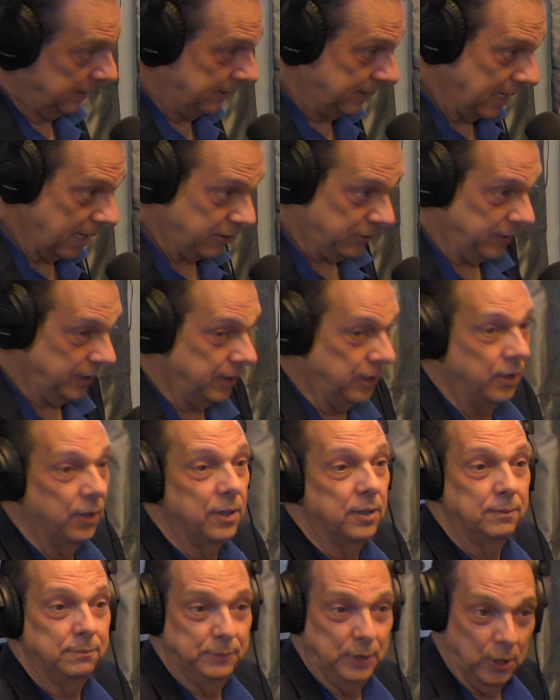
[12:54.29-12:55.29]
Dacia,
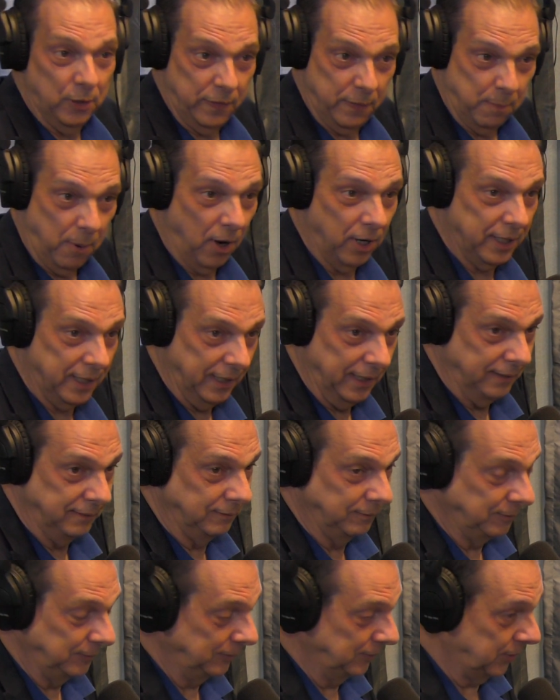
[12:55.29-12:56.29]
you're the marketing
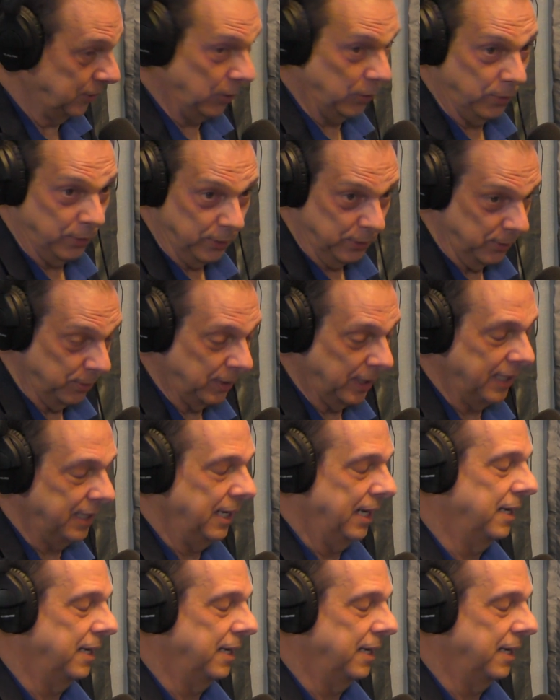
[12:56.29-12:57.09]
guru, right?